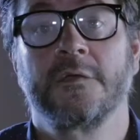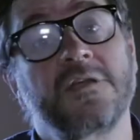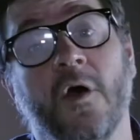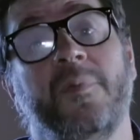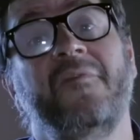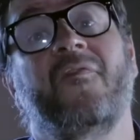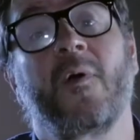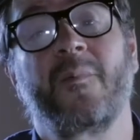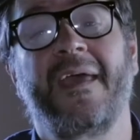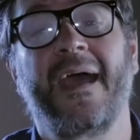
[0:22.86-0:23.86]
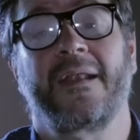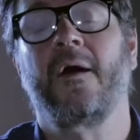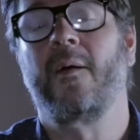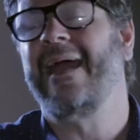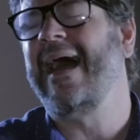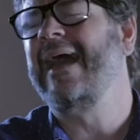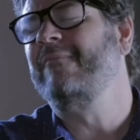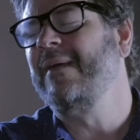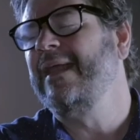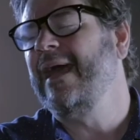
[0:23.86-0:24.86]
So before we get going, I
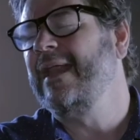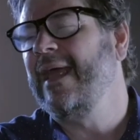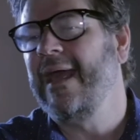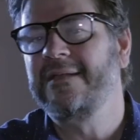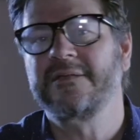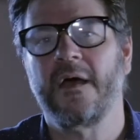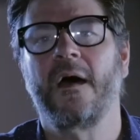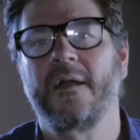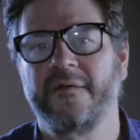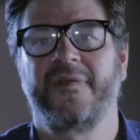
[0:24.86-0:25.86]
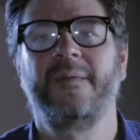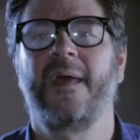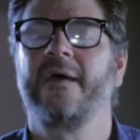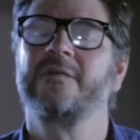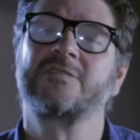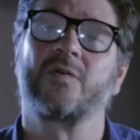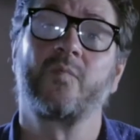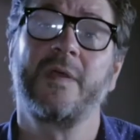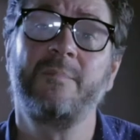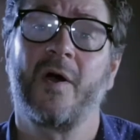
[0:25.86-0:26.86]
have been getting a ton of emails to
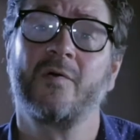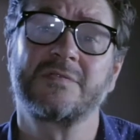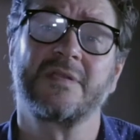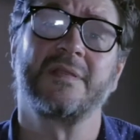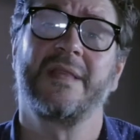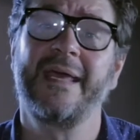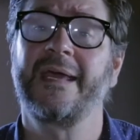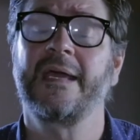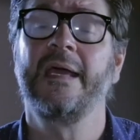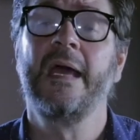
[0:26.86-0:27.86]
repost the link